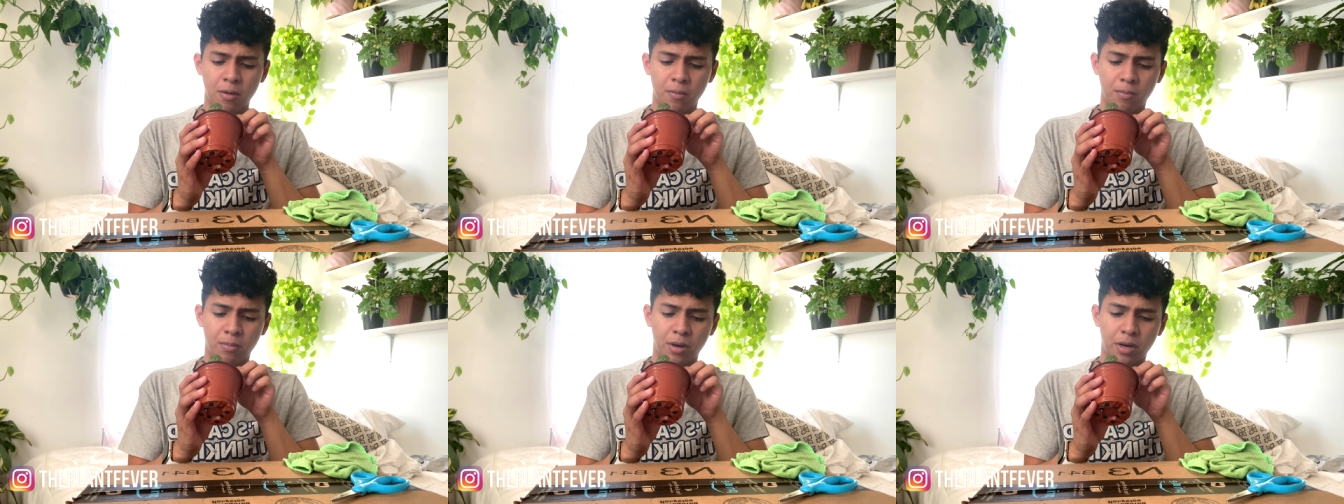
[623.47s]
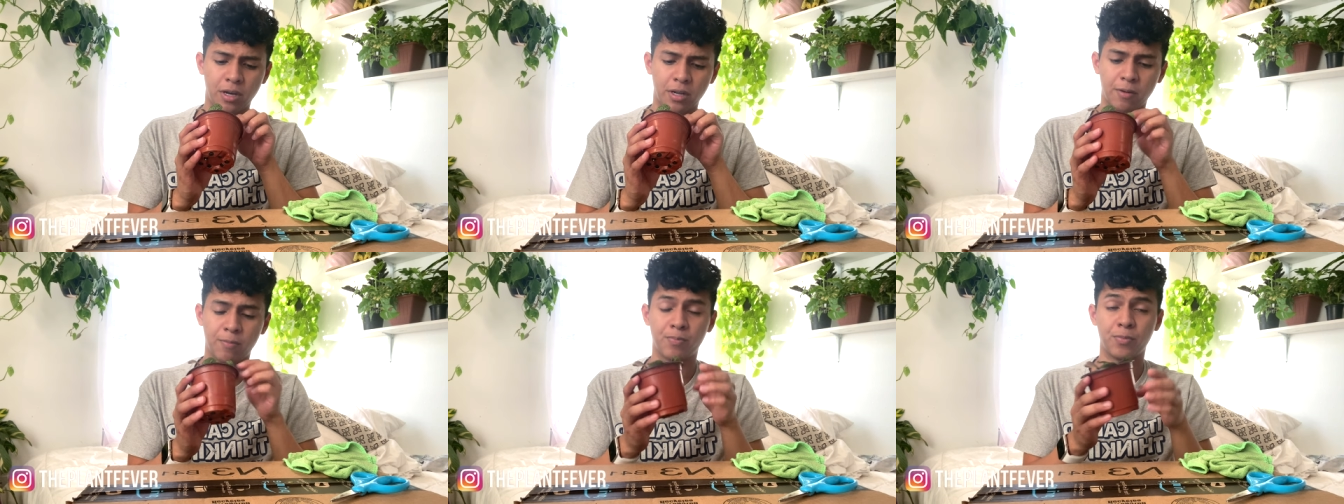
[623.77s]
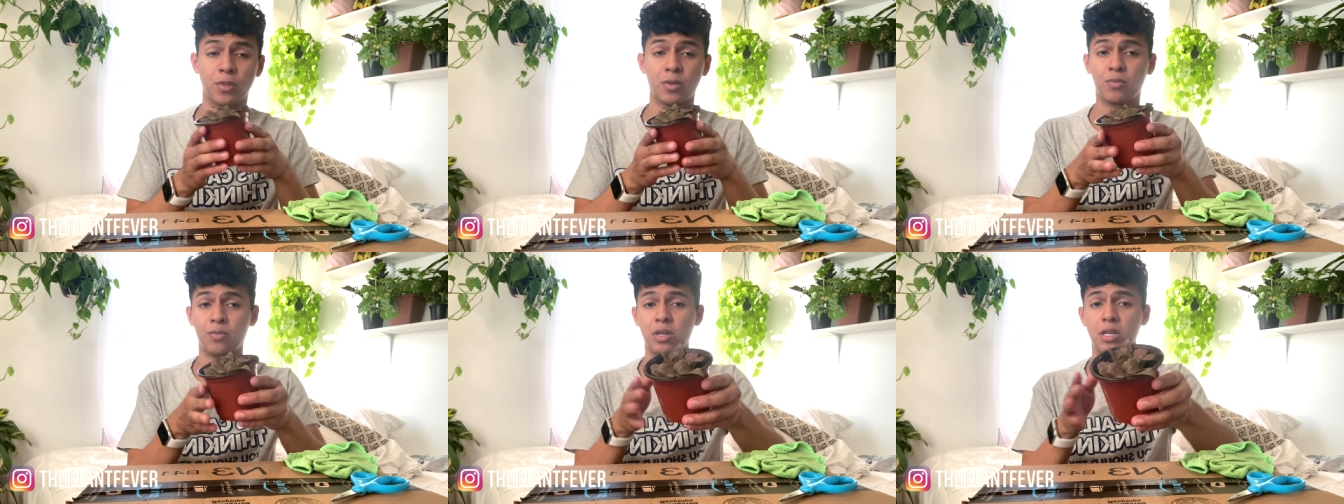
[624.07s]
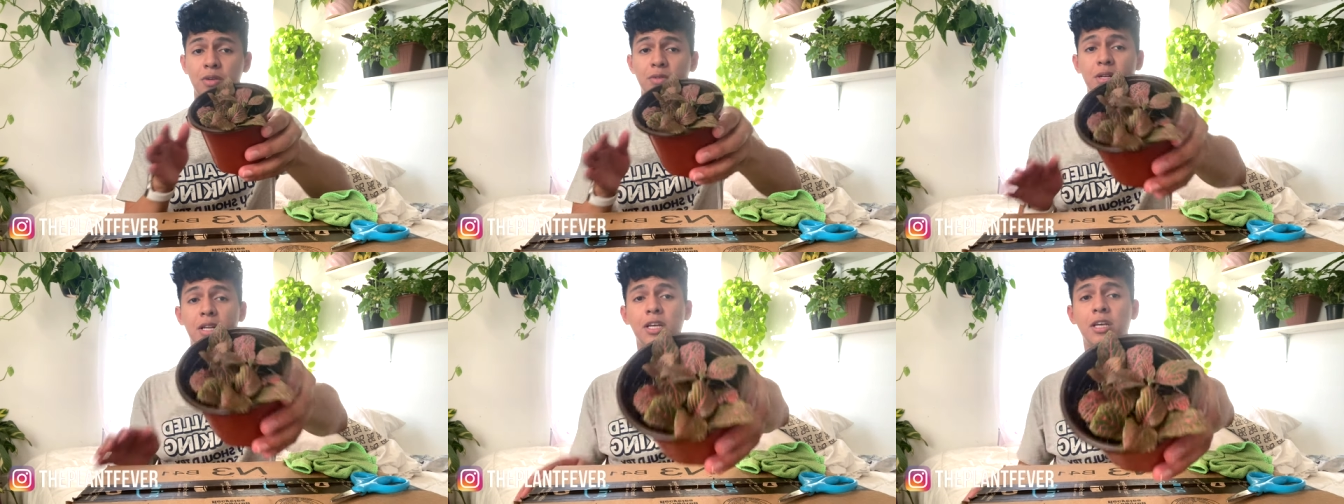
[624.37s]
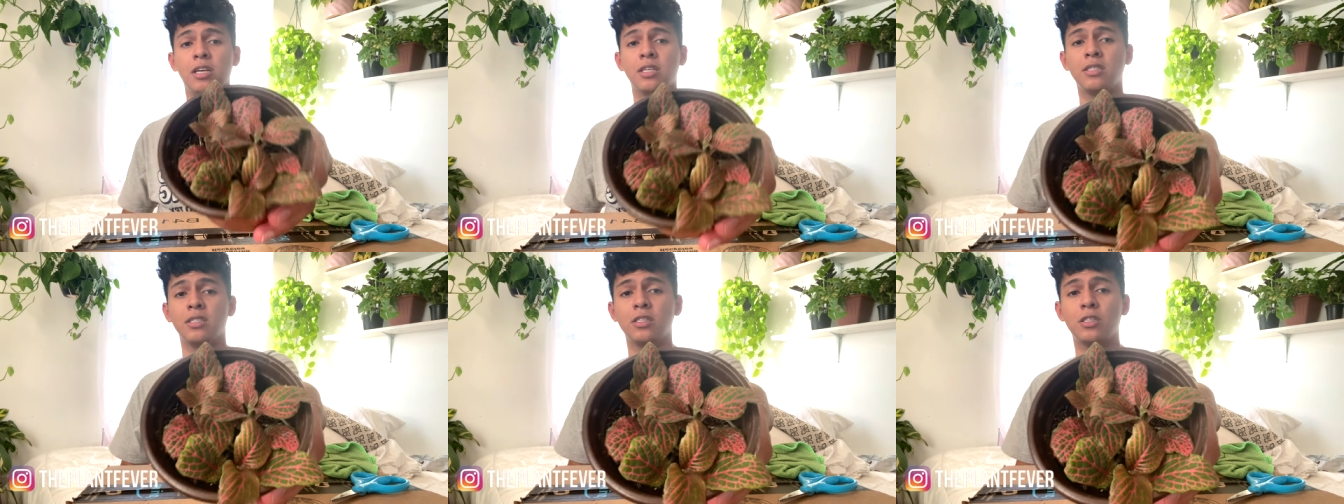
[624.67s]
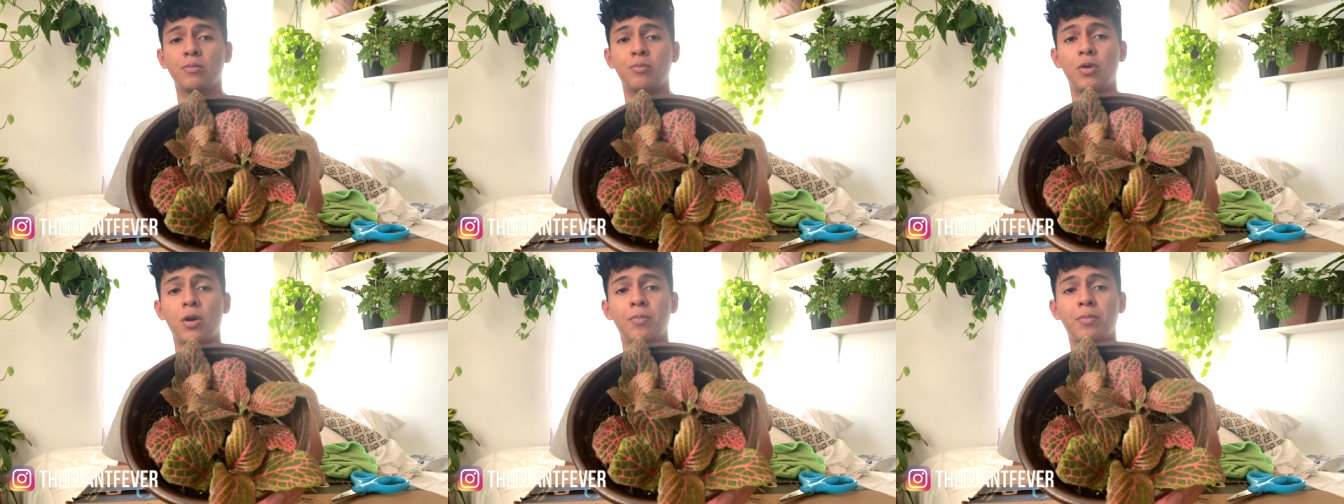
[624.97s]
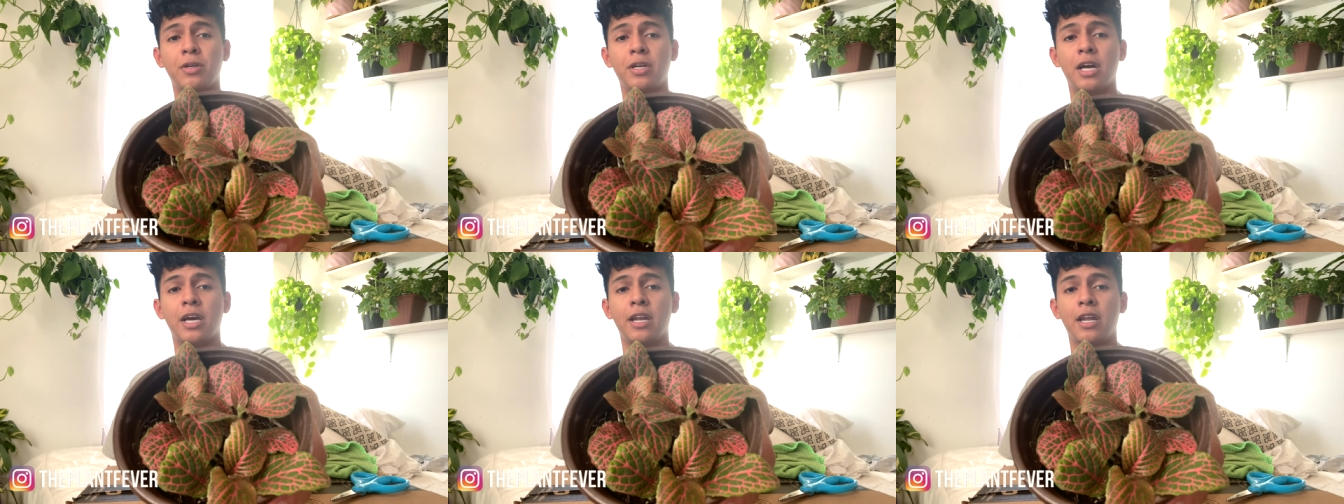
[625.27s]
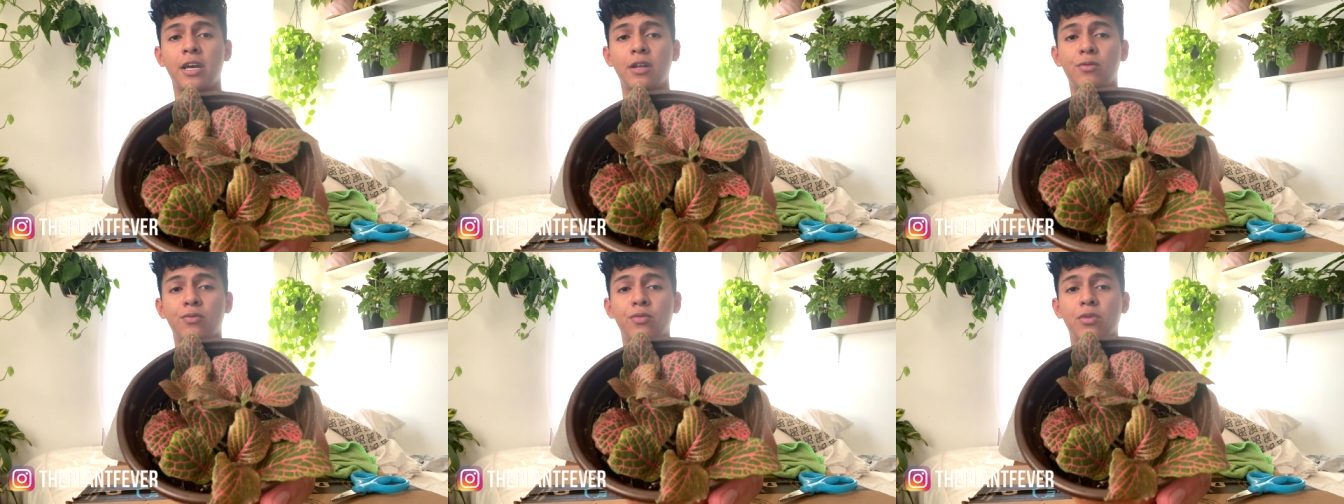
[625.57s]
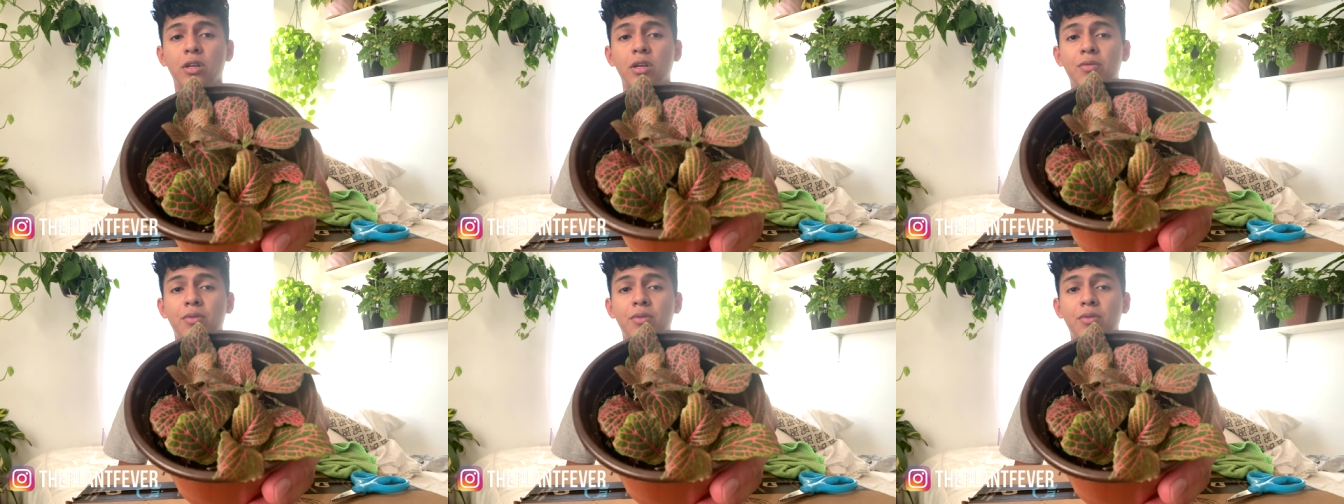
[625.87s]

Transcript: but really, really easy to propagate and really,